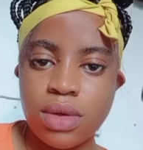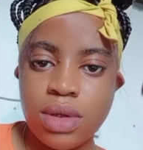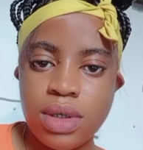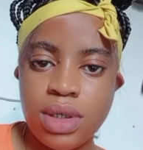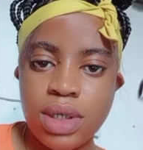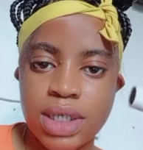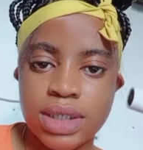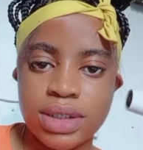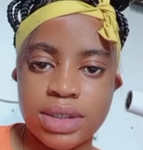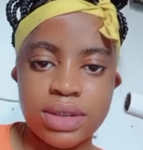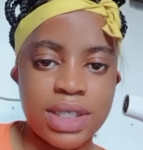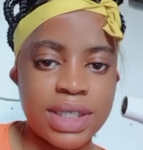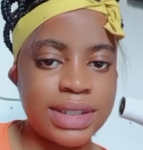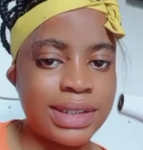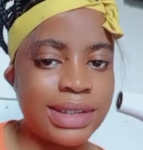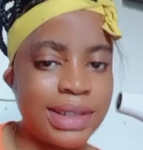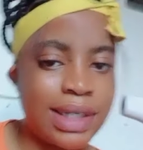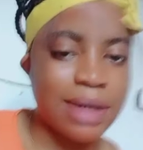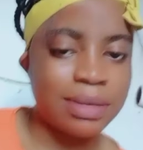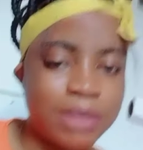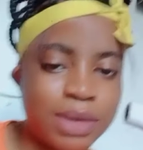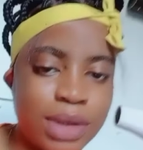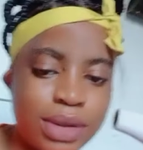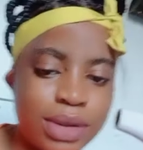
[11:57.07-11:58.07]
As you can see,
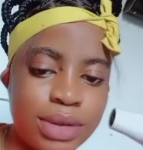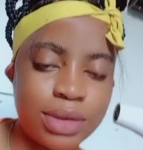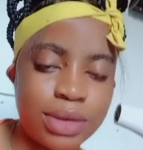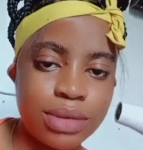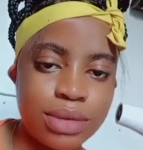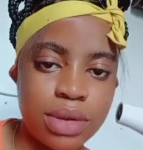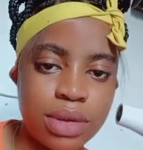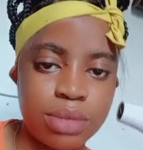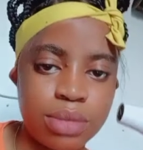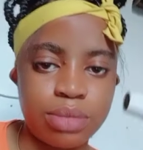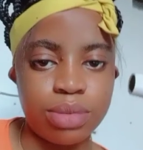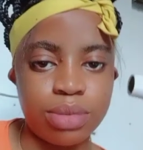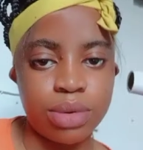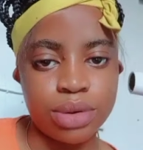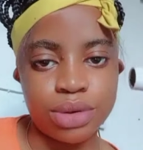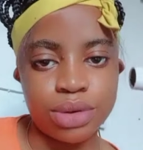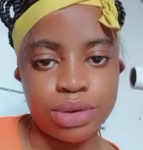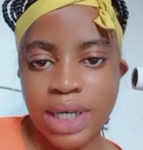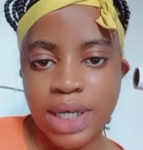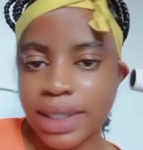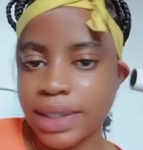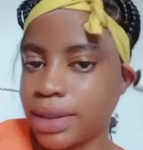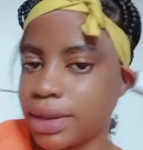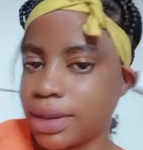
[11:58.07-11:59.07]
I'm just blow
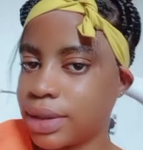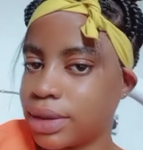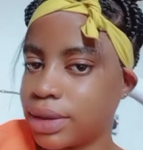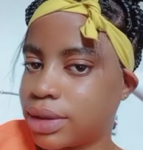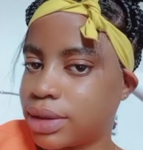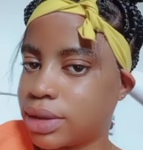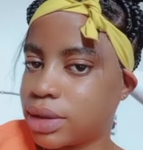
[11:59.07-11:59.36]
drying it,